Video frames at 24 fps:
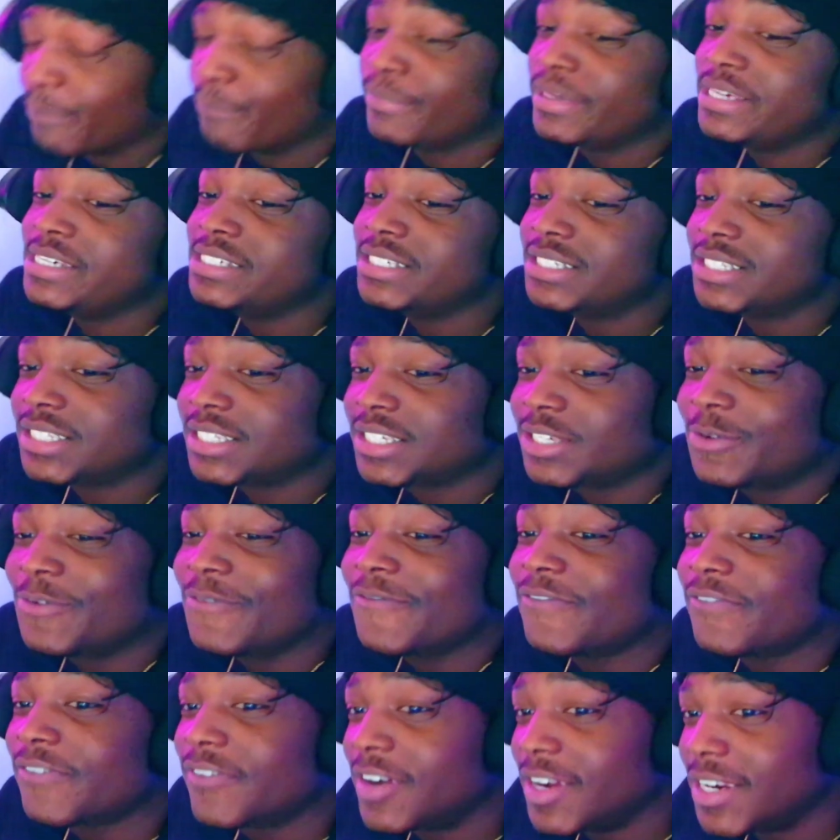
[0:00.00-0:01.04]
Beasley, you
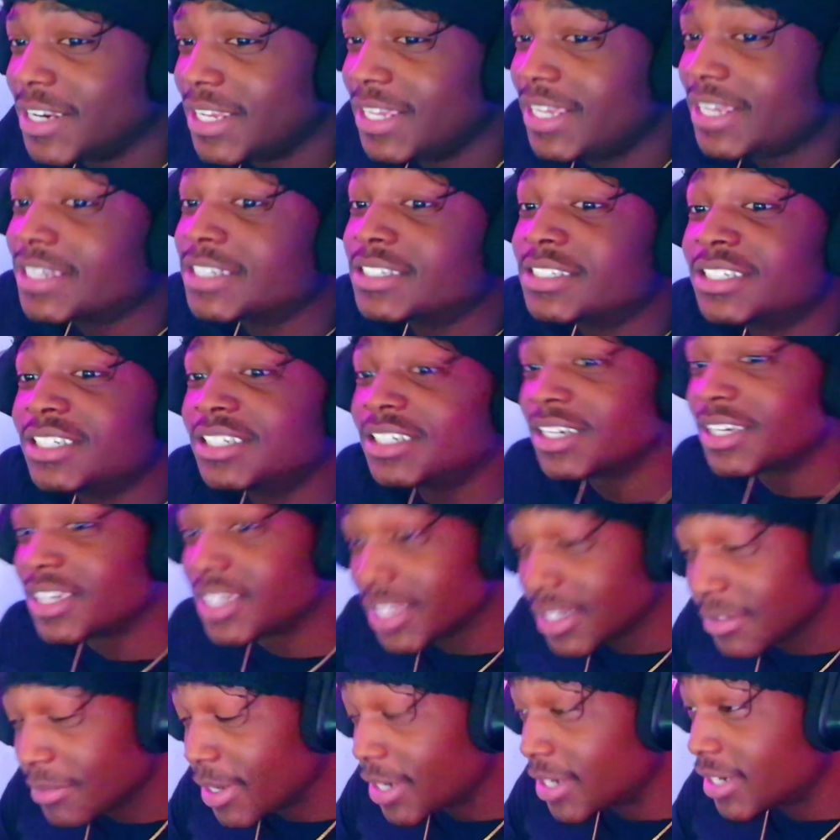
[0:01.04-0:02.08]
funny as shit,
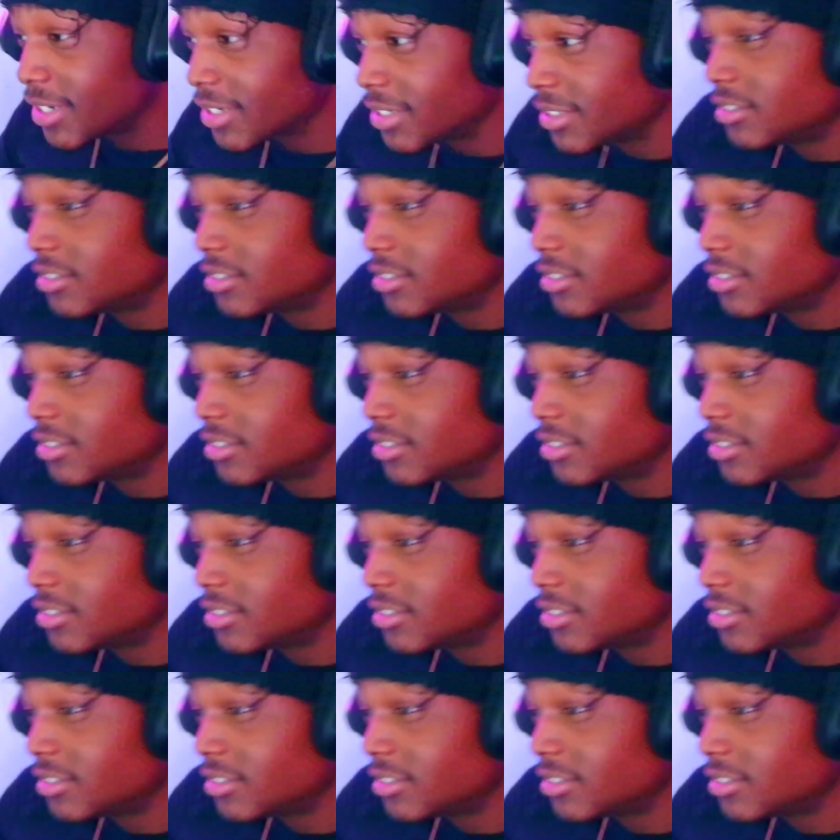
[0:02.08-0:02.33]
my nigga.